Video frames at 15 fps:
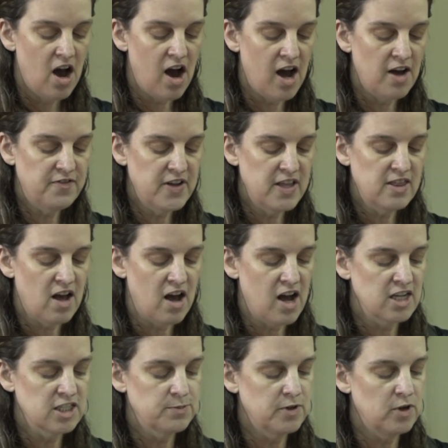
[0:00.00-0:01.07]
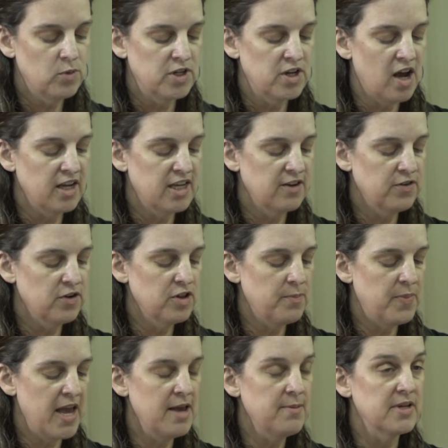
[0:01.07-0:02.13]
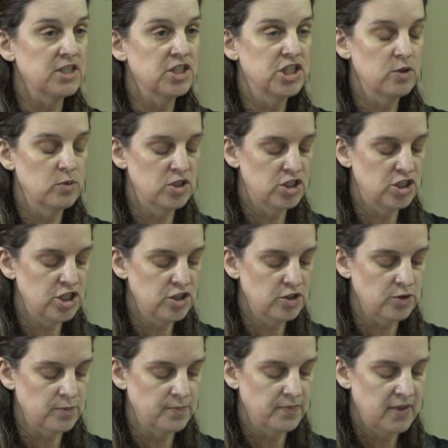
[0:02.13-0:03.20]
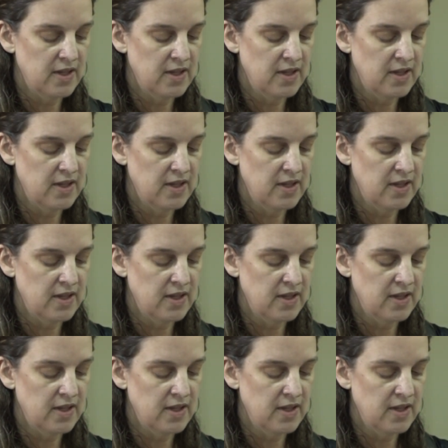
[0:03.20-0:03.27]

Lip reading: Often, the hospital would not give her the payment she was due.